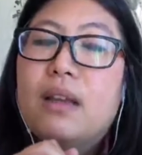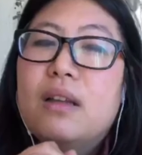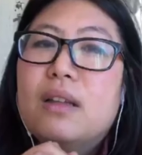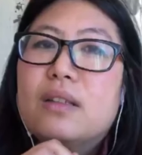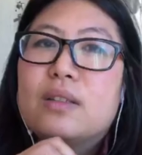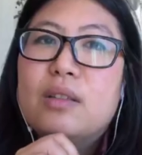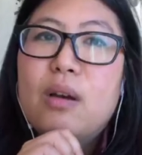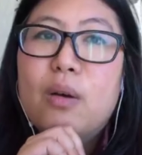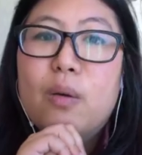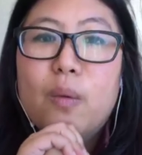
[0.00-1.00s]

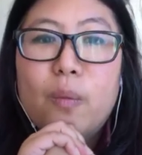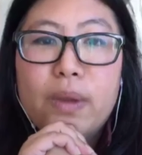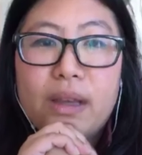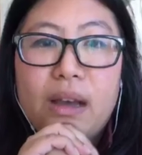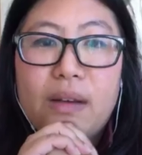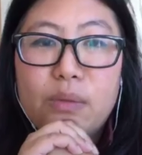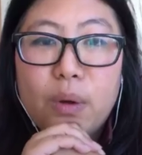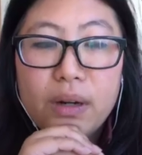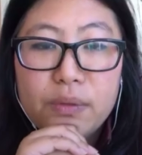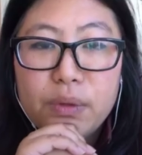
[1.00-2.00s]
So we have
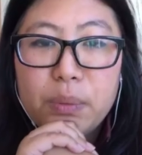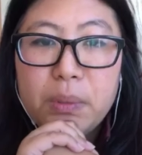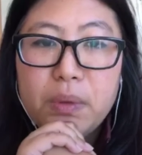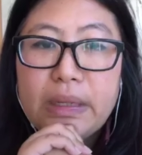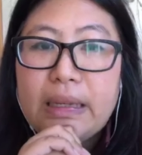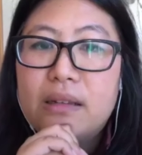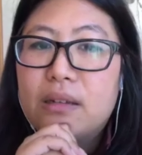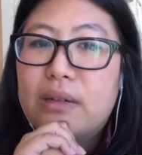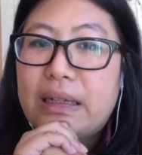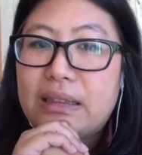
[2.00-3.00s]
quite a few people in
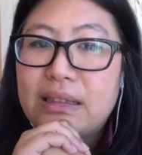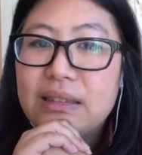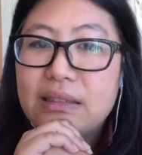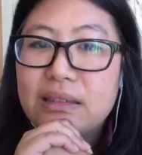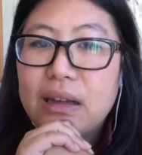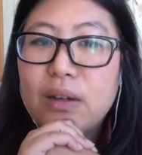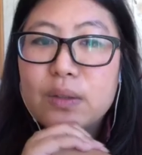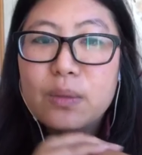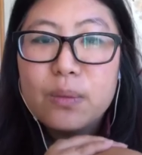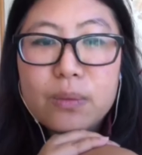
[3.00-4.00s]
already. Oh,
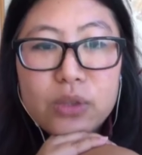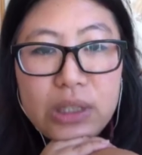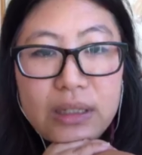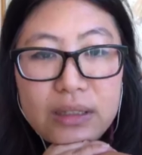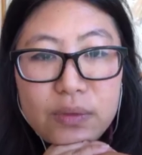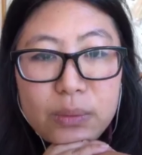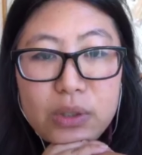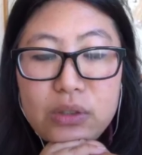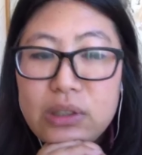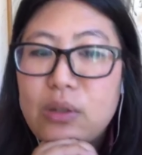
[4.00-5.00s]
so Jen is from
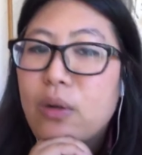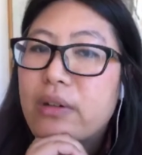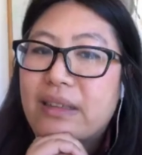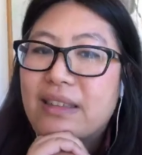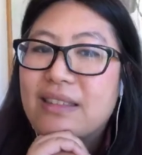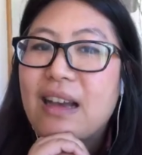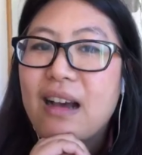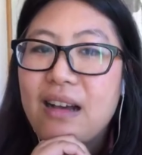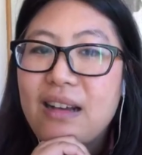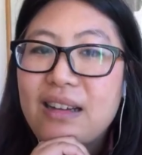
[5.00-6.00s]
Eugene, Oregon.
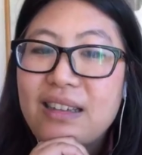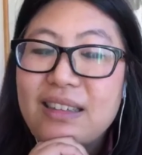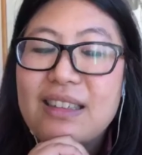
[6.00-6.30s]
Hi.